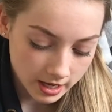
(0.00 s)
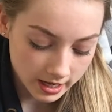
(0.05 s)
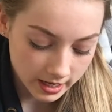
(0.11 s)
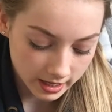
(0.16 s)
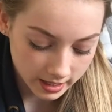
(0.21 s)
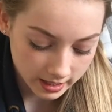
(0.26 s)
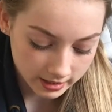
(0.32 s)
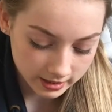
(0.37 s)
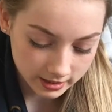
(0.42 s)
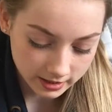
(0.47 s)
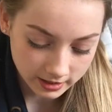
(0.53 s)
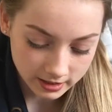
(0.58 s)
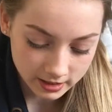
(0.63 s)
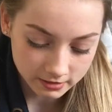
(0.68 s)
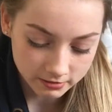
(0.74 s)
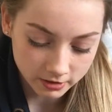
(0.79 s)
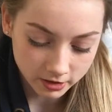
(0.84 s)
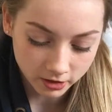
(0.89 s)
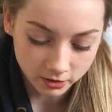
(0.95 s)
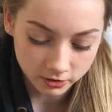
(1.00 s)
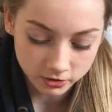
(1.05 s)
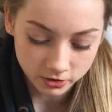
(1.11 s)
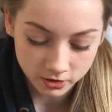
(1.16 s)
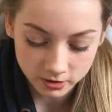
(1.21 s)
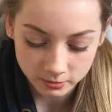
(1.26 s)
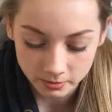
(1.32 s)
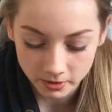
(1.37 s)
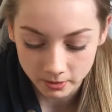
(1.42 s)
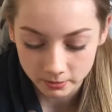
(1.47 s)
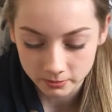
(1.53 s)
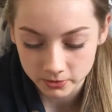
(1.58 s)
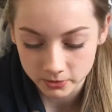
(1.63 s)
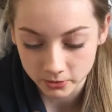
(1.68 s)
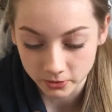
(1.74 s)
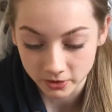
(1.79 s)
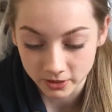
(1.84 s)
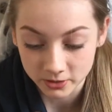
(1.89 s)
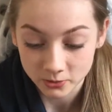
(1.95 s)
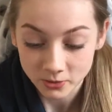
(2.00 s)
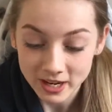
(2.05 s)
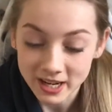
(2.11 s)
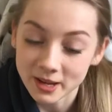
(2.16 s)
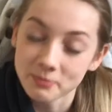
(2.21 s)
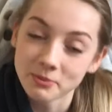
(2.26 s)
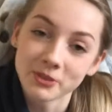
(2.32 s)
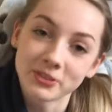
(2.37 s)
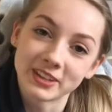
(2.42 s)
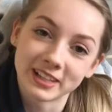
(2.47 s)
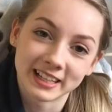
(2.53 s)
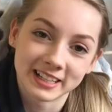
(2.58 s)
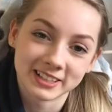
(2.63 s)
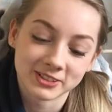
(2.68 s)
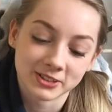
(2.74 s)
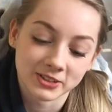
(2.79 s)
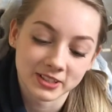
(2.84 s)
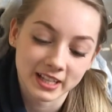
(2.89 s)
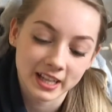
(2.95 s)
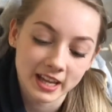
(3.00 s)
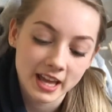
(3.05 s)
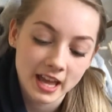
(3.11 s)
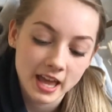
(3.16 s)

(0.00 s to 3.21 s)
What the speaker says: and leave a lot on the pump so that when I put the lid on it,